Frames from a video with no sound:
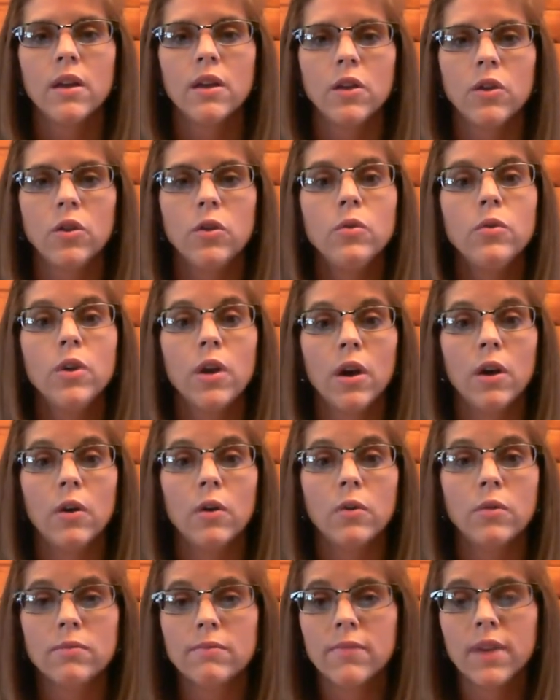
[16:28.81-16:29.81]
you
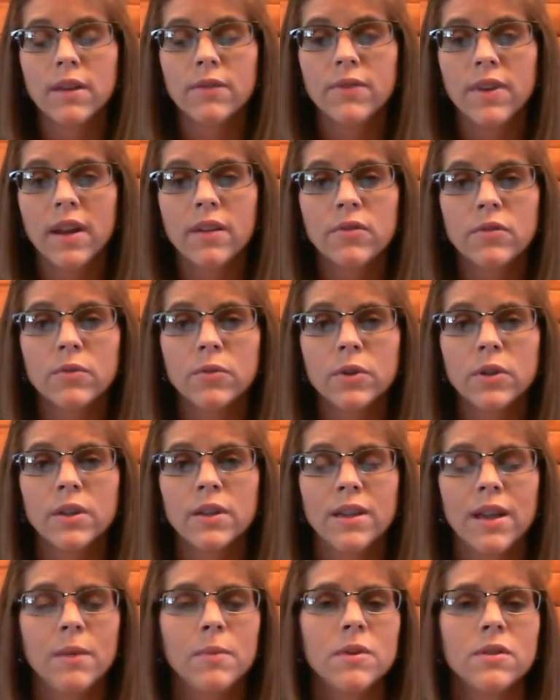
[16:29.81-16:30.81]
know have never really
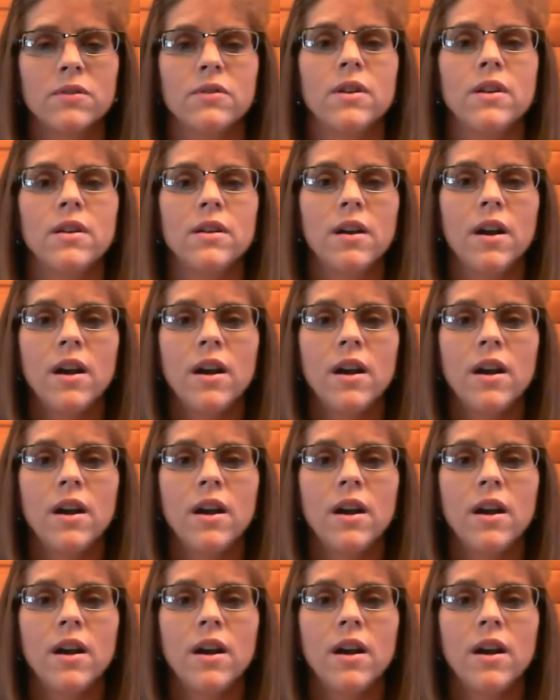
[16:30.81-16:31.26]
demonstrated